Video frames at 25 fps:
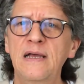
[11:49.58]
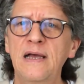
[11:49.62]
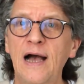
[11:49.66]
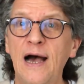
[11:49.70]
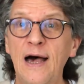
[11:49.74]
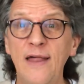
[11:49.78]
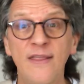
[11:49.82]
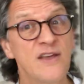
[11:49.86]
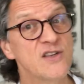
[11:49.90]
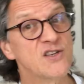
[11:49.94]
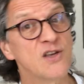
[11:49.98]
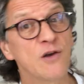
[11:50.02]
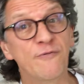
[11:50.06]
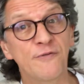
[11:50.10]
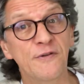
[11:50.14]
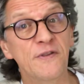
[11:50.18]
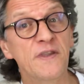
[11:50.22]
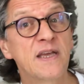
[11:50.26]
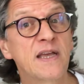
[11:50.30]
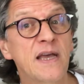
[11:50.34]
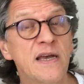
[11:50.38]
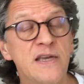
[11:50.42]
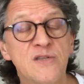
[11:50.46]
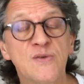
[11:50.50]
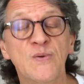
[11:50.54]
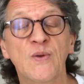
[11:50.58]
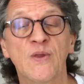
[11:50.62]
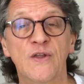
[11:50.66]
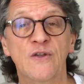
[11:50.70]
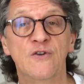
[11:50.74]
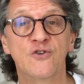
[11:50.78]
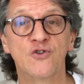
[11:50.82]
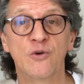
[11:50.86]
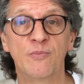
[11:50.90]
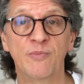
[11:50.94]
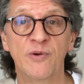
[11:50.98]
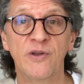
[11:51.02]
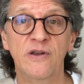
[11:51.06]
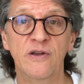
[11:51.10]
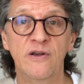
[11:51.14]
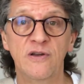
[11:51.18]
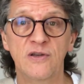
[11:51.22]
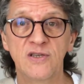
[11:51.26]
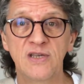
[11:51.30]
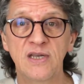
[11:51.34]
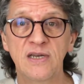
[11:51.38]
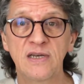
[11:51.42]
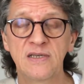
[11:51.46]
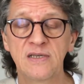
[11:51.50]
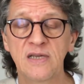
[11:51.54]
And that's often the case with
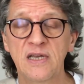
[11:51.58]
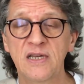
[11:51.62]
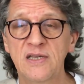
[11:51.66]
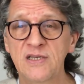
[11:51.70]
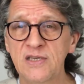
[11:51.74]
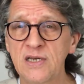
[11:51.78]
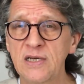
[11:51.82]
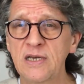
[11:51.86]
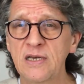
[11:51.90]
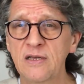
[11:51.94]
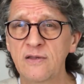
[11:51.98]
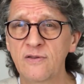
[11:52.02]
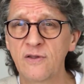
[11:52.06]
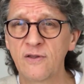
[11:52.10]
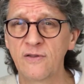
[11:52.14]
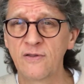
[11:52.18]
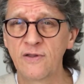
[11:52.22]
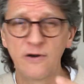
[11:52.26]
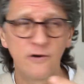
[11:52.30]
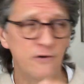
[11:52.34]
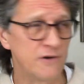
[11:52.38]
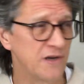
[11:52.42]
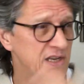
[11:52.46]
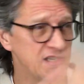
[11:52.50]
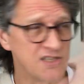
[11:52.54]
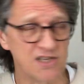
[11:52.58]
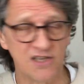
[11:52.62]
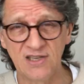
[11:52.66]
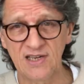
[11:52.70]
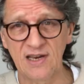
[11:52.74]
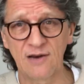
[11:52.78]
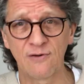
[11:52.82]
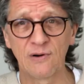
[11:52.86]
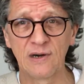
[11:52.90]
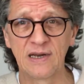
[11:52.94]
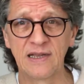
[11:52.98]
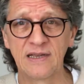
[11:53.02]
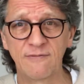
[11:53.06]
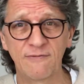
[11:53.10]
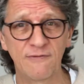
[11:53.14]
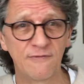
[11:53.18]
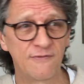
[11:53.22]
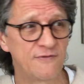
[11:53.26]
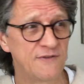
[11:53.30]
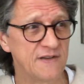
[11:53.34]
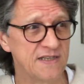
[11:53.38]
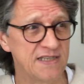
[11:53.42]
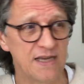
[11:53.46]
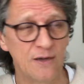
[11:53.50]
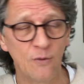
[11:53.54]
entrepreneurs, isn't it? That they're not necessarily
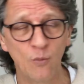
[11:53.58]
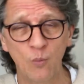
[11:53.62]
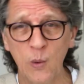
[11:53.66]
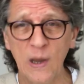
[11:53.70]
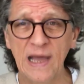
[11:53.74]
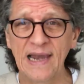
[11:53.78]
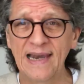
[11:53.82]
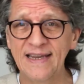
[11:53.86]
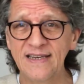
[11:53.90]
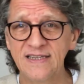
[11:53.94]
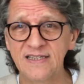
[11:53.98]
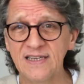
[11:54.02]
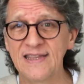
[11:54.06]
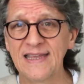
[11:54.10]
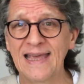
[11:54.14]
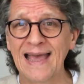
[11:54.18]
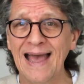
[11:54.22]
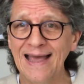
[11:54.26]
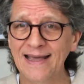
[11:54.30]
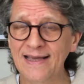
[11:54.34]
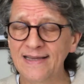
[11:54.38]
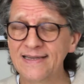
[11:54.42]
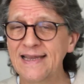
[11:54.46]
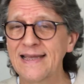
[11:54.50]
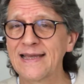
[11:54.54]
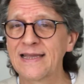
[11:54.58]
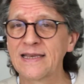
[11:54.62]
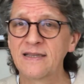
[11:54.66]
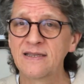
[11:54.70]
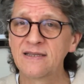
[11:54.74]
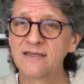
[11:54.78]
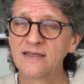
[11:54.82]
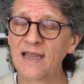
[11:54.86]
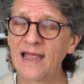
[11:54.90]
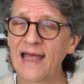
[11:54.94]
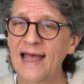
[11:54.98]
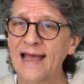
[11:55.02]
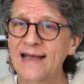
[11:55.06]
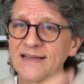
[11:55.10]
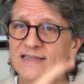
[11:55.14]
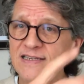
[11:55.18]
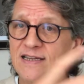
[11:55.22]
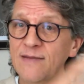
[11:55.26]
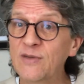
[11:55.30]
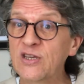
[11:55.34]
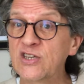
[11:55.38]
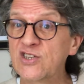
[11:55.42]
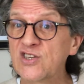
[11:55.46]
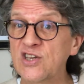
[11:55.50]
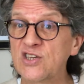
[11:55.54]
fitting well into the
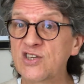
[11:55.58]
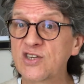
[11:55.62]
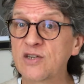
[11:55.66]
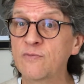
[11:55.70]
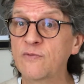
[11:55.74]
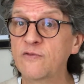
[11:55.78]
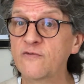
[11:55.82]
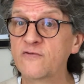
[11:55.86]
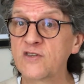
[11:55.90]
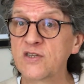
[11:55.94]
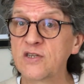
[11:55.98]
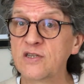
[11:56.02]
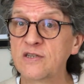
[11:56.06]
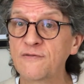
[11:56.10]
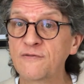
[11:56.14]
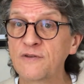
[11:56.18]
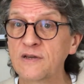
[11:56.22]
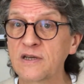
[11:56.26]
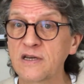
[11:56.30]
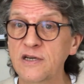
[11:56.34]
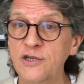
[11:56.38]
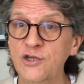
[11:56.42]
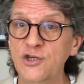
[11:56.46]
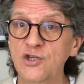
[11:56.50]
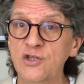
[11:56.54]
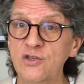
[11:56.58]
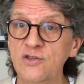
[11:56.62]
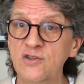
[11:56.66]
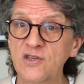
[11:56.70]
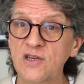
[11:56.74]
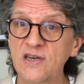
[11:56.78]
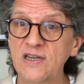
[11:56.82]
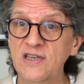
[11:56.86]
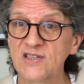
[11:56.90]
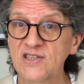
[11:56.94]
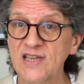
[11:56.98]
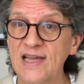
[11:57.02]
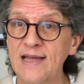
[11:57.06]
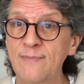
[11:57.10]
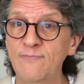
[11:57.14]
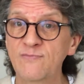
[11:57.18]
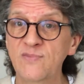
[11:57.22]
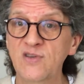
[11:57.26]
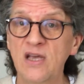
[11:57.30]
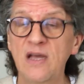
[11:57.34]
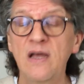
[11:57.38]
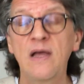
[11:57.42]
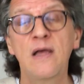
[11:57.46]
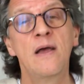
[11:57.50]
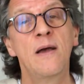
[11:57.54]
academic system of certifications and exams,
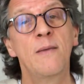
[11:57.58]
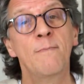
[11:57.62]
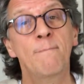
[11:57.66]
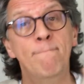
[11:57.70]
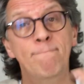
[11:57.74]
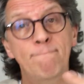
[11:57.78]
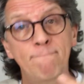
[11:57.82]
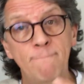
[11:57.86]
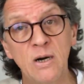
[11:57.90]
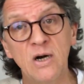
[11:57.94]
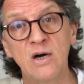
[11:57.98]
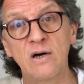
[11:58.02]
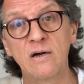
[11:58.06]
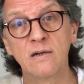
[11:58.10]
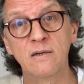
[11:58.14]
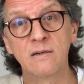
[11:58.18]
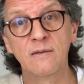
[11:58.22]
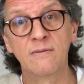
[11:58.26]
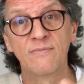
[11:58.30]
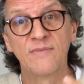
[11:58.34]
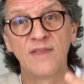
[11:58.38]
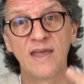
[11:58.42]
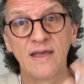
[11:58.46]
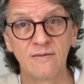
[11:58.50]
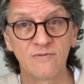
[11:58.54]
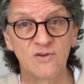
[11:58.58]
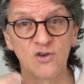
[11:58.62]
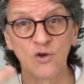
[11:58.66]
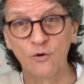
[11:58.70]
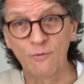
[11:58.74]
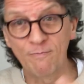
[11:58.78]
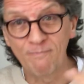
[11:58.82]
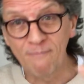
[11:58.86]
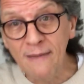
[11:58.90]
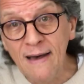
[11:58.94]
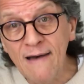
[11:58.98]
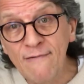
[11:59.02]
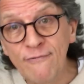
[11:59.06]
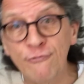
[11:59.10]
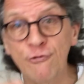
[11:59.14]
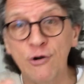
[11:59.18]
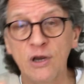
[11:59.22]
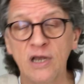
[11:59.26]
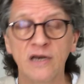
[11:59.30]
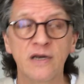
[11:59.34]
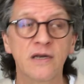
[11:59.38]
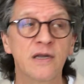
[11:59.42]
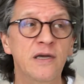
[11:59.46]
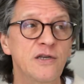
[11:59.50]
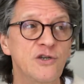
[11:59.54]
but their sort of
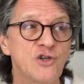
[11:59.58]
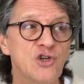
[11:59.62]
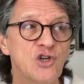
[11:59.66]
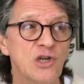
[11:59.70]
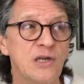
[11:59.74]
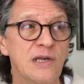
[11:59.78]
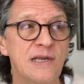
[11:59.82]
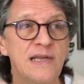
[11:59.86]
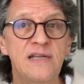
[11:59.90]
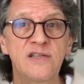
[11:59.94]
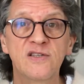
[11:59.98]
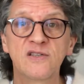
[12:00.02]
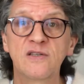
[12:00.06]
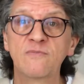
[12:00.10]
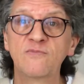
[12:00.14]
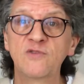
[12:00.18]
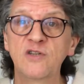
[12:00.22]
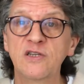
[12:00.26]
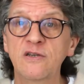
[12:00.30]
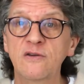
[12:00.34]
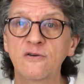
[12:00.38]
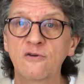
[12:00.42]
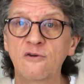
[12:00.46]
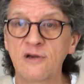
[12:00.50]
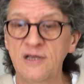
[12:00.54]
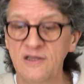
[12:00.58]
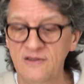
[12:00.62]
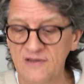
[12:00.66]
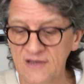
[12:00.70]
maverick nature leads them to do great